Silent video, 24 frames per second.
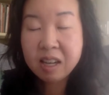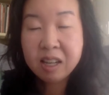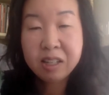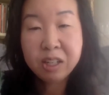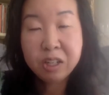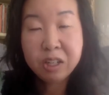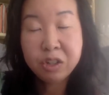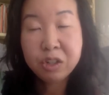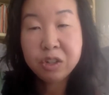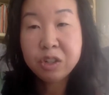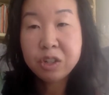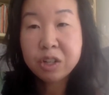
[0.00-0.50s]

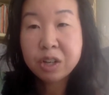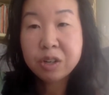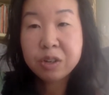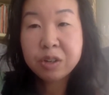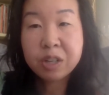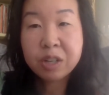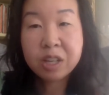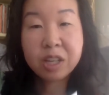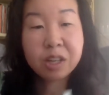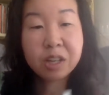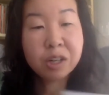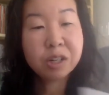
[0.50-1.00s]
Did you know
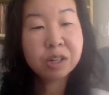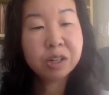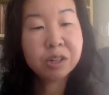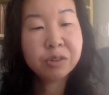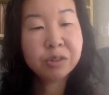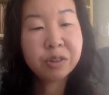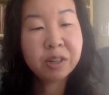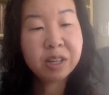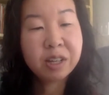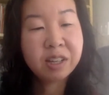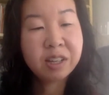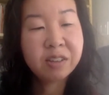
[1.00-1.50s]
Keanu
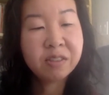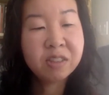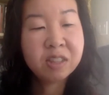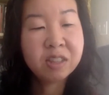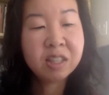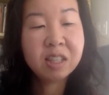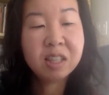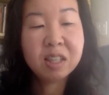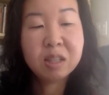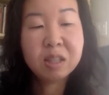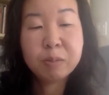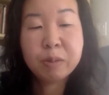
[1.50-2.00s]

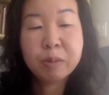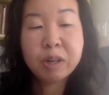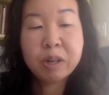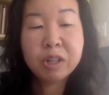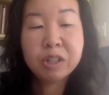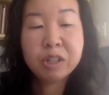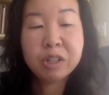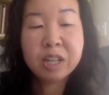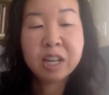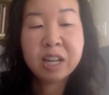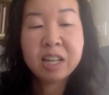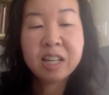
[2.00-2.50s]
Reeves is part
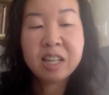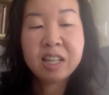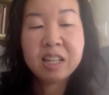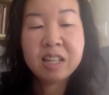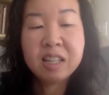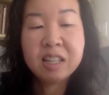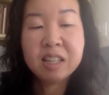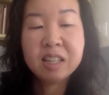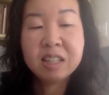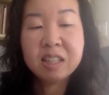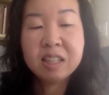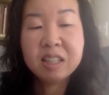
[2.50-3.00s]

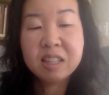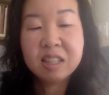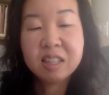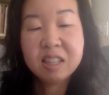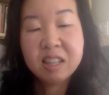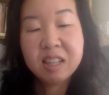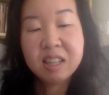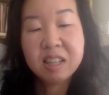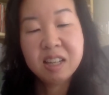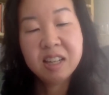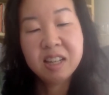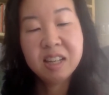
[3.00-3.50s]
Chinese?
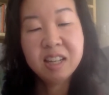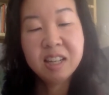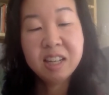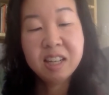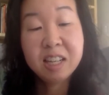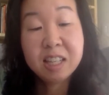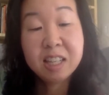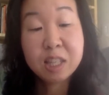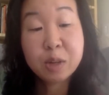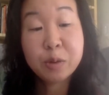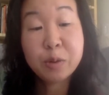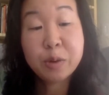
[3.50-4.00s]

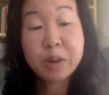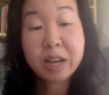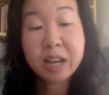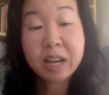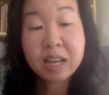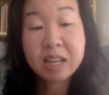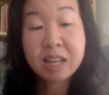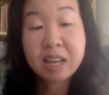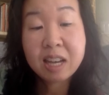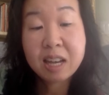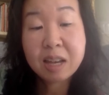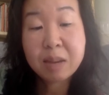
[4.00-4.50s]
His
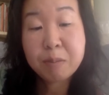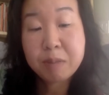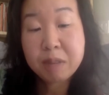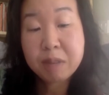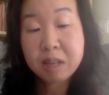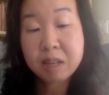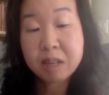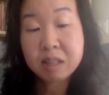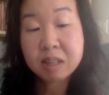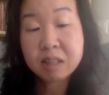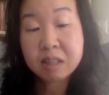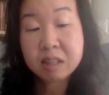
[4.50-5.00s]
Hawaiian name
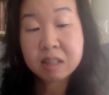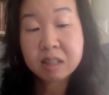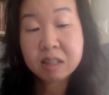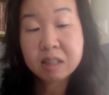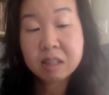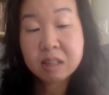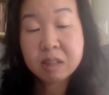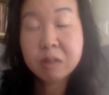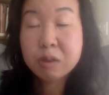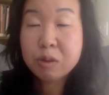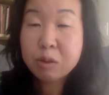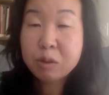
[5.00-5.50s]
means
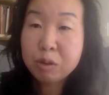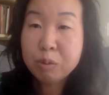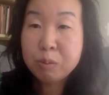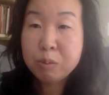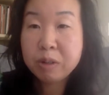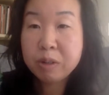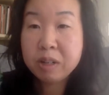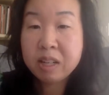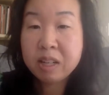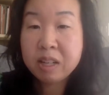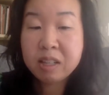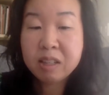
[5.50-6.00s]
cool
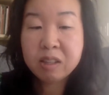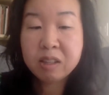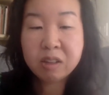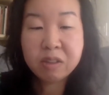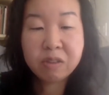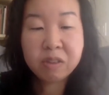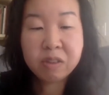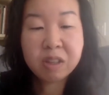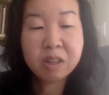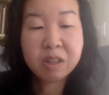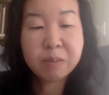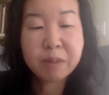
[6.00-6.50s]
breeze
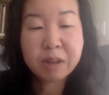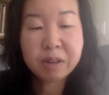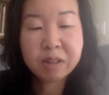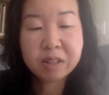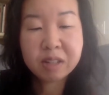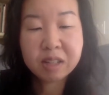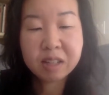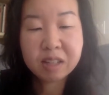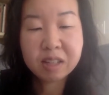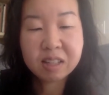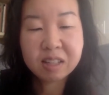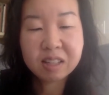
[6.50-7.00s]
over the
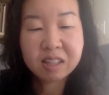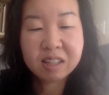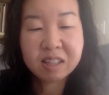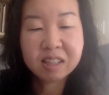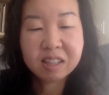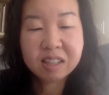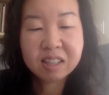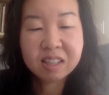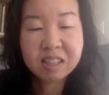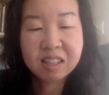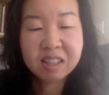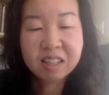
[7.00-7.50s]

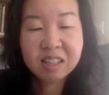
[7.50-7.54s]
mountains.